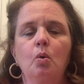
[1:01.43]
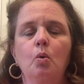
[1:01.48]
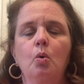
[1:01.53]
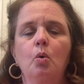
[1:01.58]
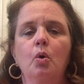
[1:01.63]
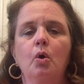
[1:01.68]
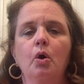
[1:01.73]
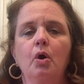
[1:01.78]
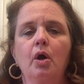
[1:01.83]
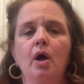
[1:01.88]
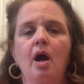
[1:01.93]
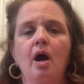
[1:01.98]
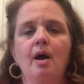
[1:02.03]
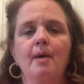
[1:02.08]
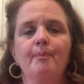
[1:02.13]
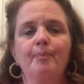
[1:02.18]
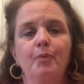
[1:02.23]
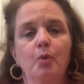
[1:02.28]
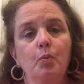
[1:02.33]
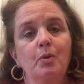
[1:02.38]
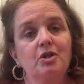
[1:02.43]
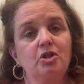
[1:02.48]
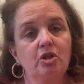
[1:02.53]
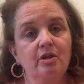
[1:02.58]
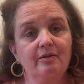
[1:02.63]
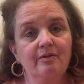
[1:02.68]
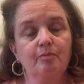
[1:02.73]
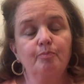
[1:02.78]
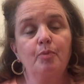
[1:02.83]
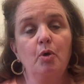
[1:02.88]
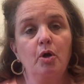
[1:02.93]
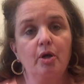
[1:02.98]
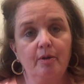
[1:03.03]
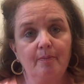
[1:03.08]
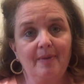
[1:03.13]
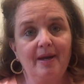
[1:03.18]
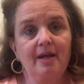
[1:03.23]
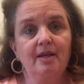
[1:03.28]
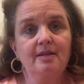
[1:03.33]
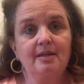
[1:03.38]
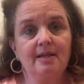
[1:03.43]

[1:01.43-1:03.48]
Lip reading: or which is part of my